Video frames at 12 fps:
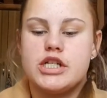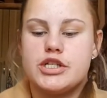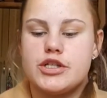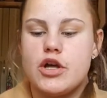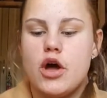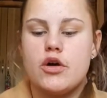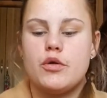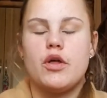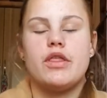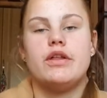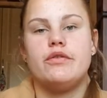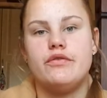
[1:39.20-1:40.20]
So
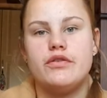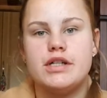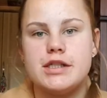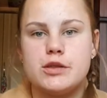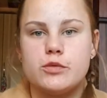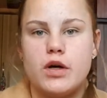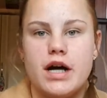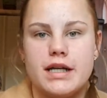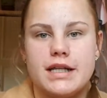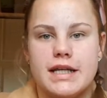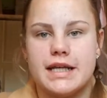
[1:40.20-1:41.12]
the first one